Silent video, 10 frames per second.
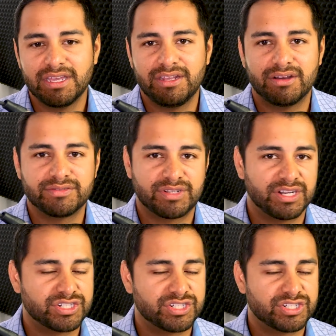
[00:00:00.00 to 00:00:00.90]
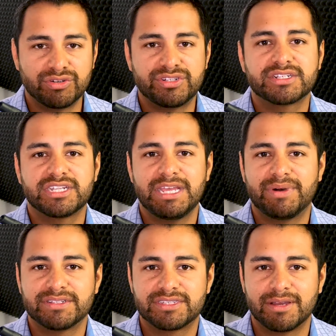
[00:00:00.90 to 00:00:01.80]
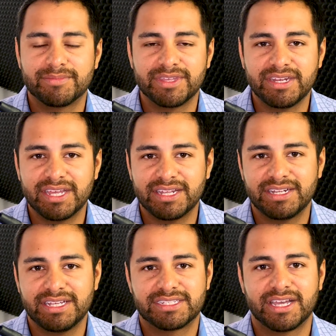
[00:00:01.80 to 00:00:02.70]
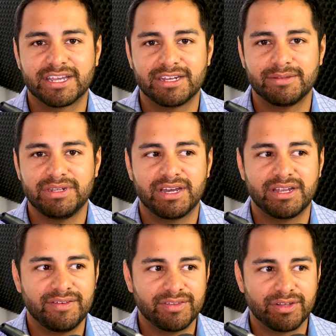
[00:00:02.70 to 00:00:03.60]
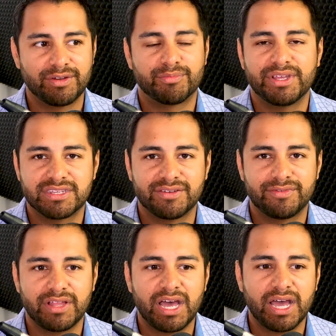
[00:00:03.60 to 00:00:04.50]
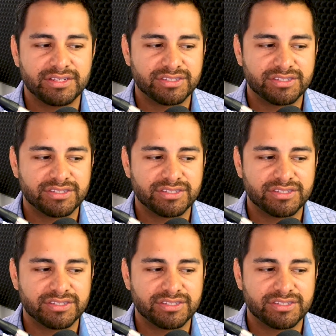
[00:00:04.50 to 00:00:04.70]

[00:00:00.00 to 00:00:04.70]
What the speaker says: you know, going to just throw duct tape on something and it's not going to be done even though your plane's going to fly?